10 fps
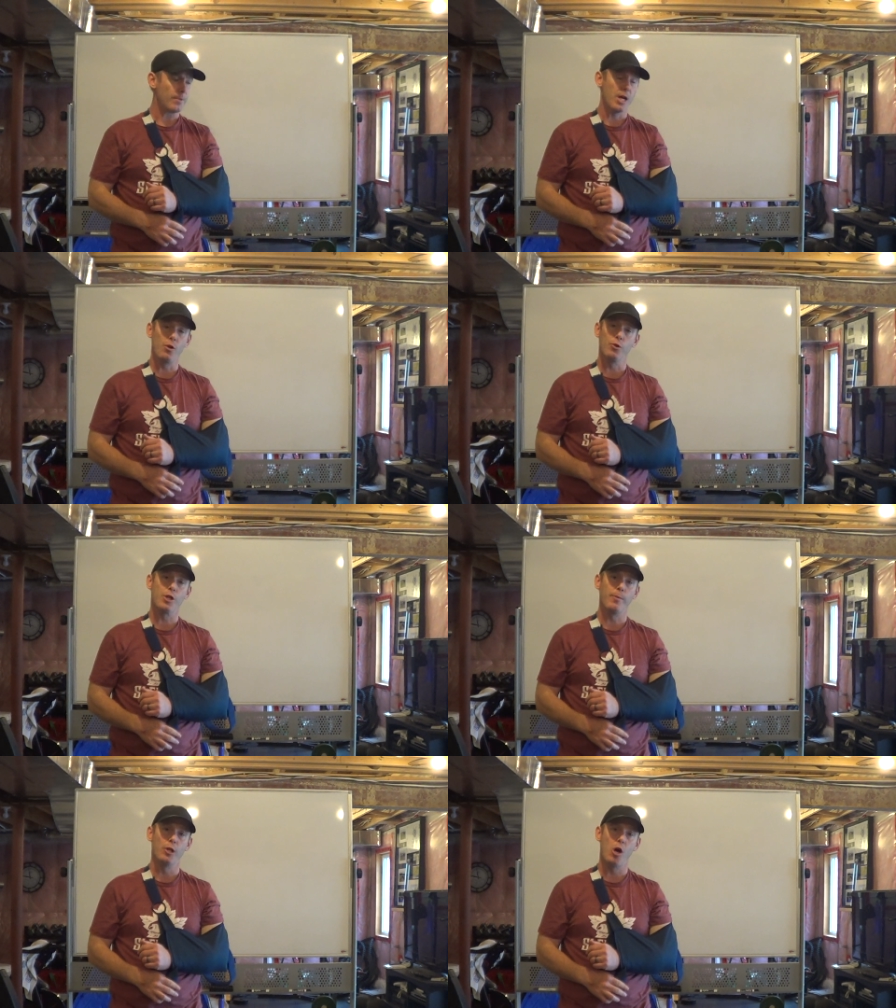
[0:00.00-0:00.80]
I know it's
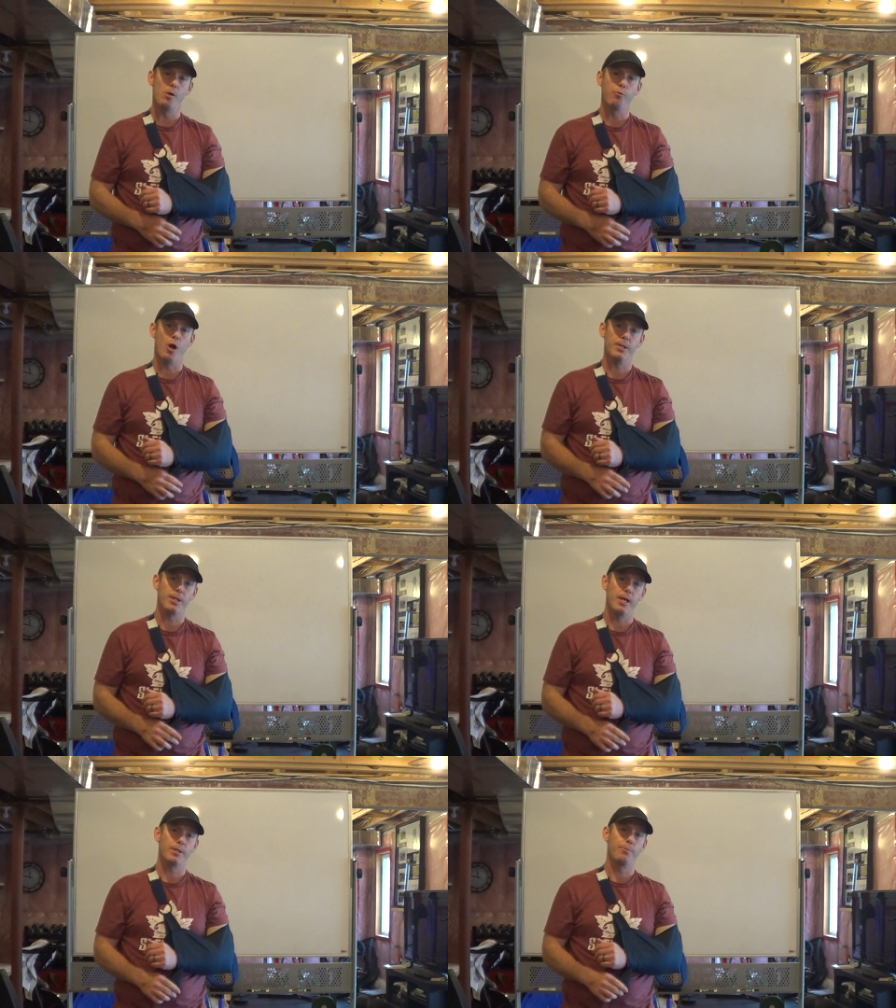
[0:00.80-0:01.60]
going to be a long
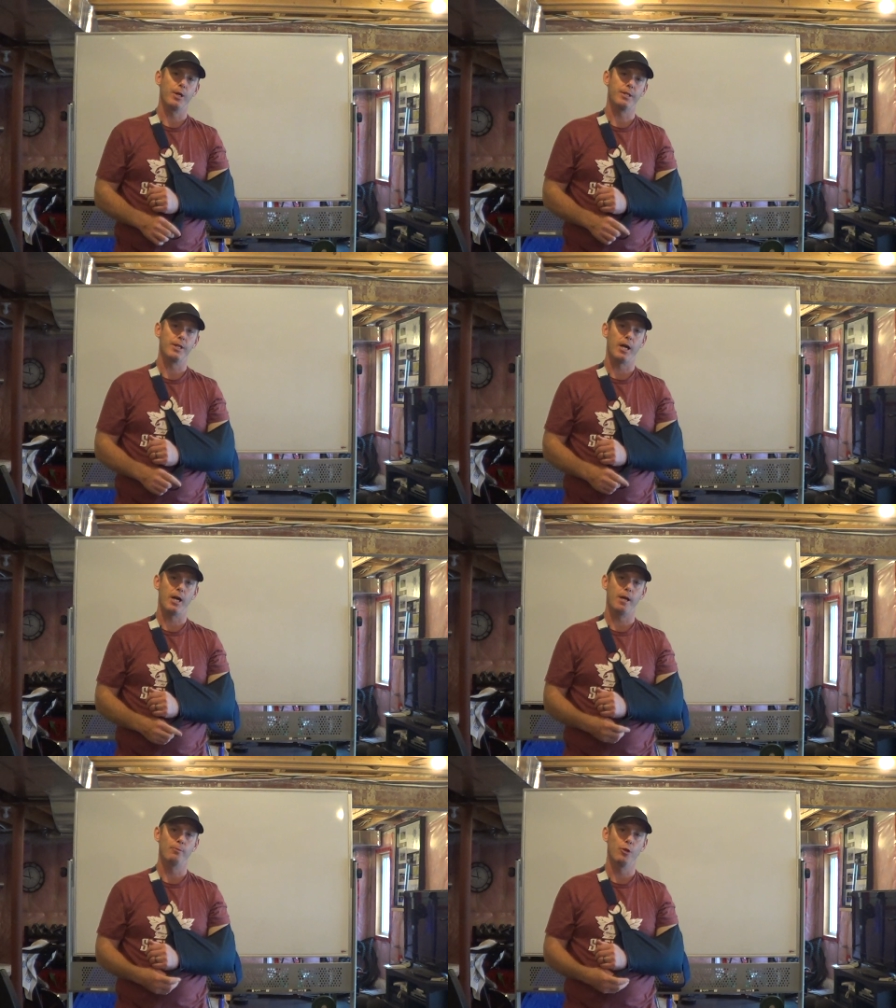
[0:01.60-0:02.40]
process, but
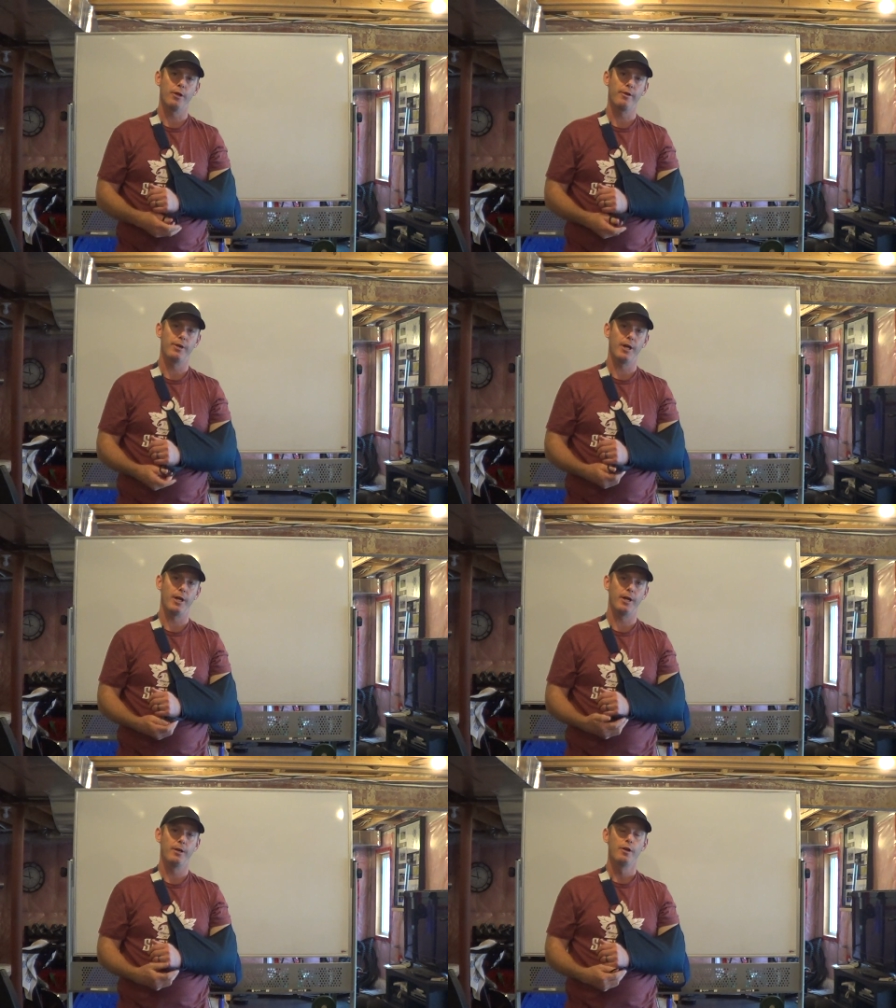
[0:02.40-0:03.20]
I'm looking
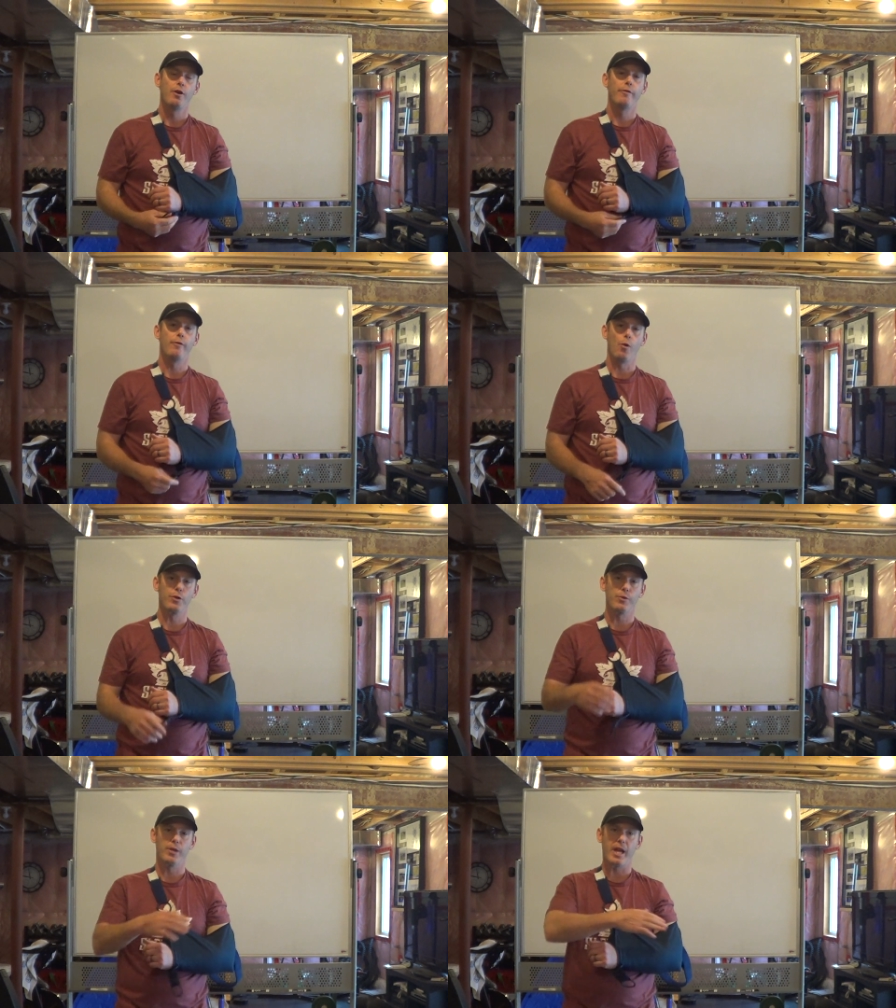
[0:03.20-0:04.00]

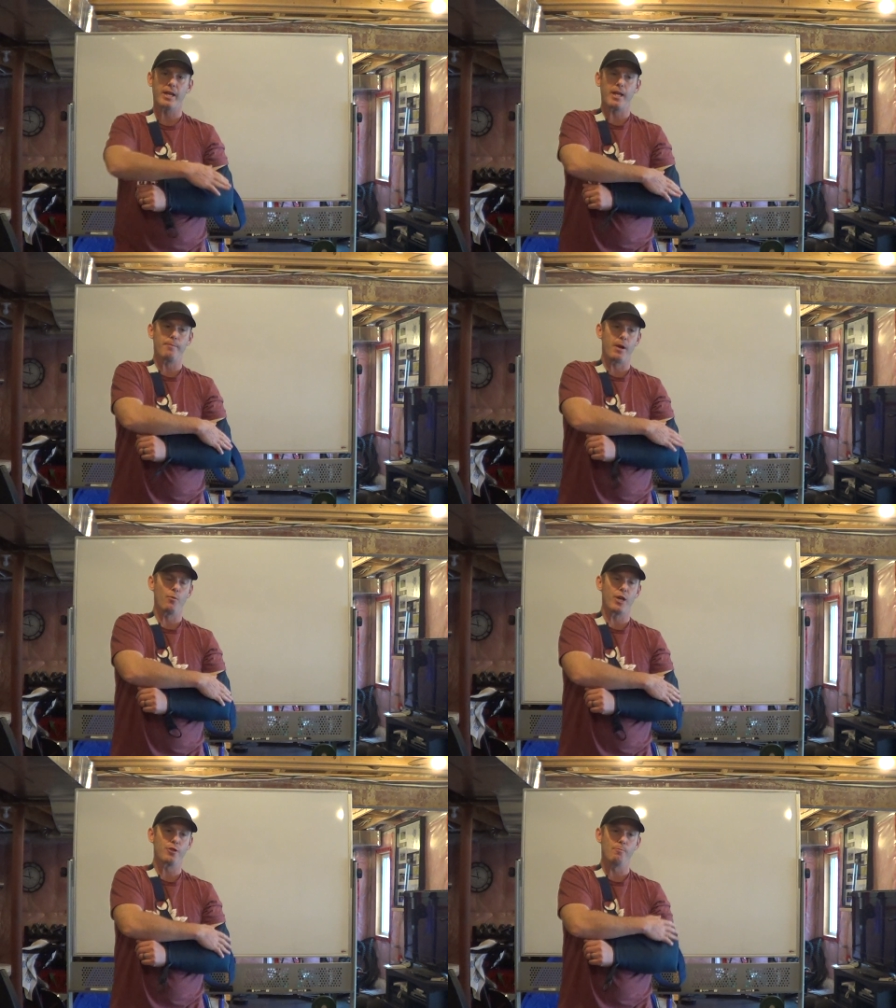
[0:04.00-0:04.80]
forward to again getting my
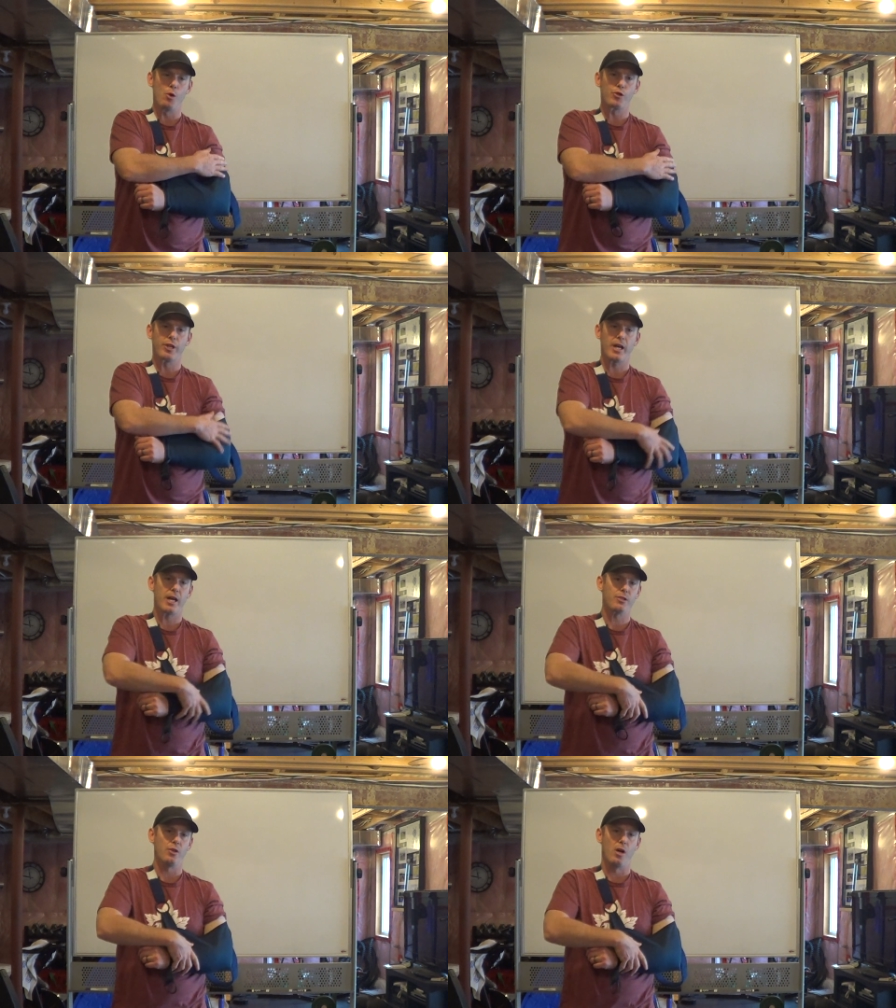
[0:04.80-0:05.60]
range of motion
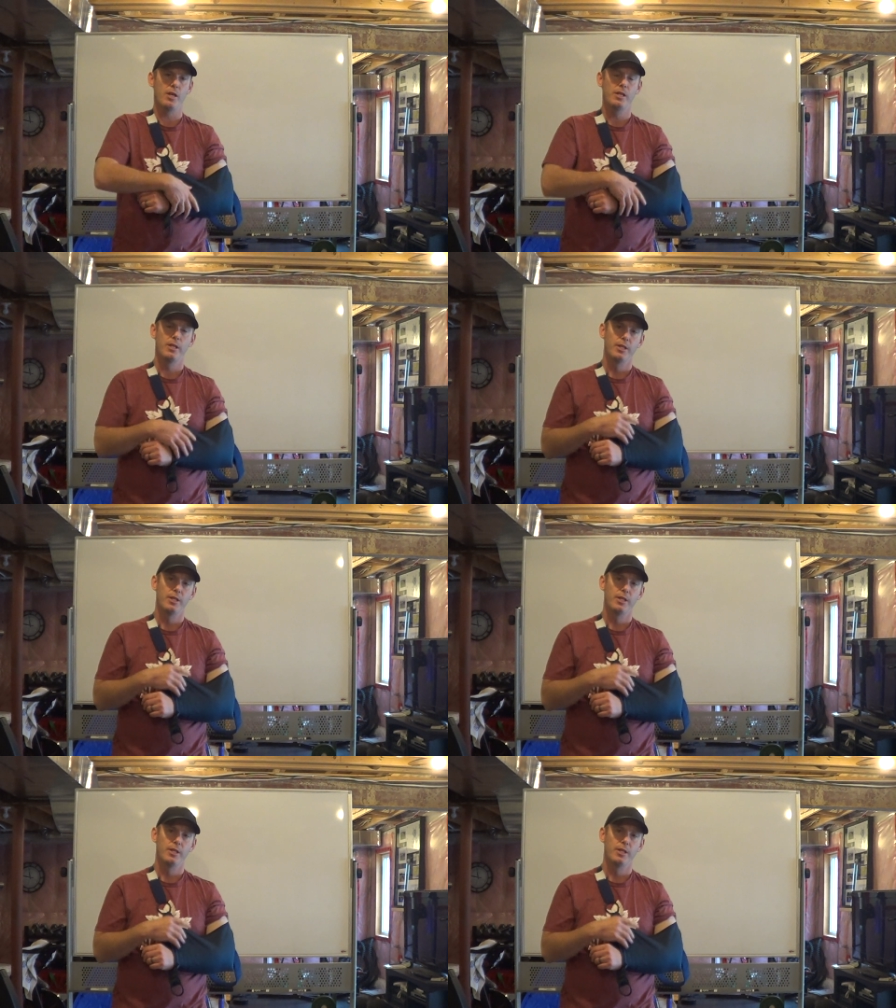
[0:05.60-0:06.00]
cast on